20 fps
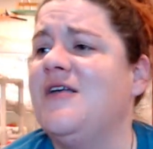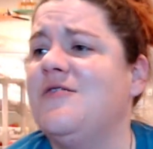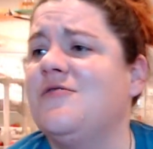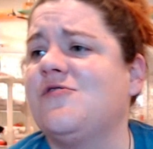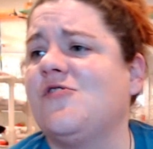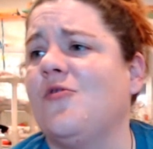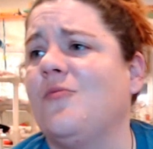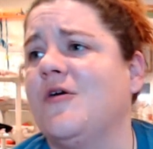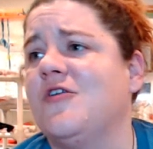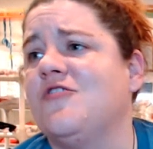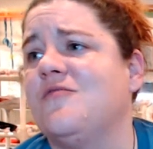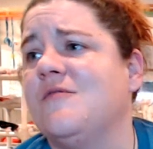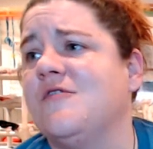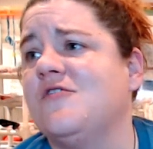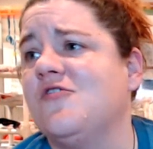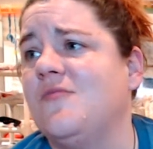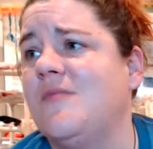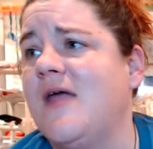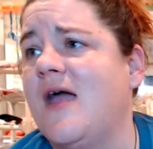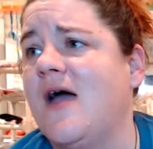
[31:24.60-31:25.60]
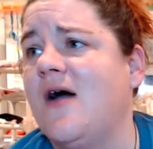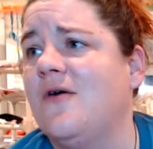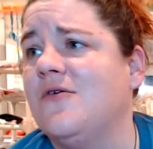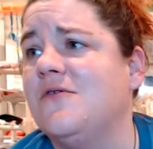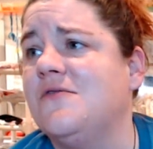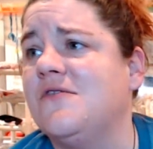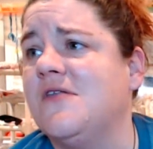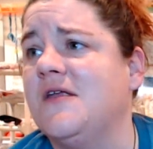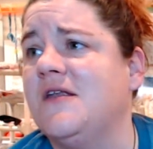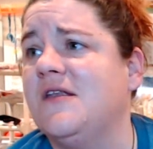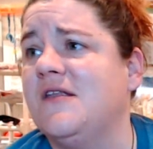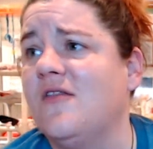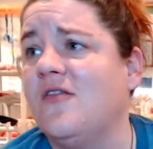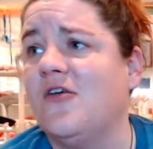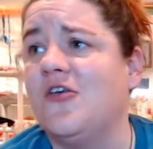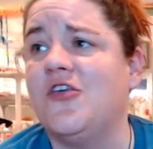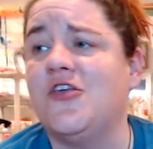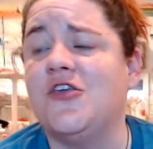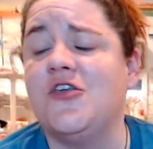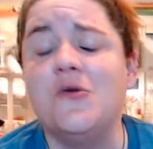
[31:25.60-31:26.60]
so much, Mr. Meow. You send the
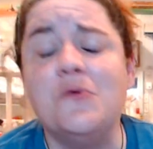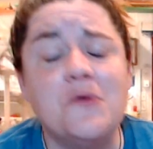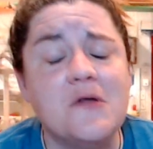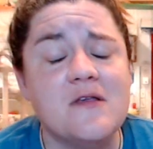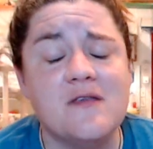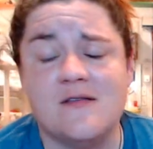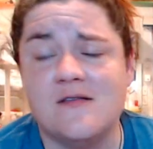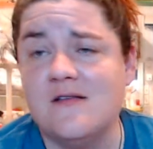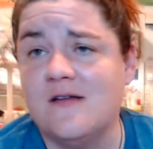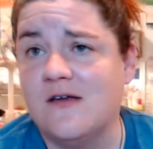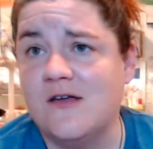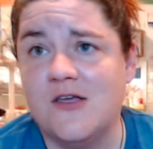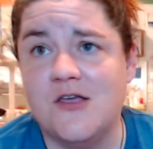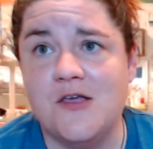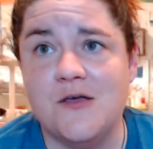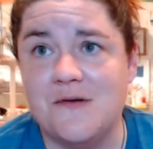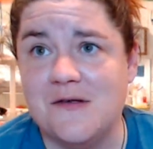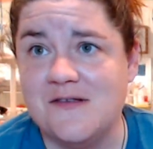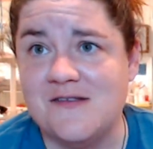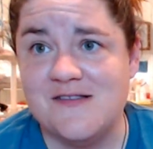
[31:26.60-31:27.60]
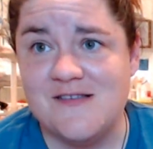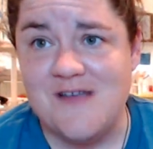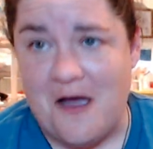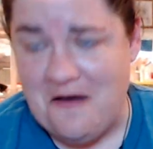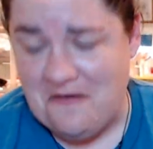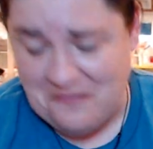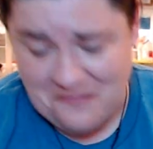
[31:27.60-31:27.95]
cutest, cutest stuff.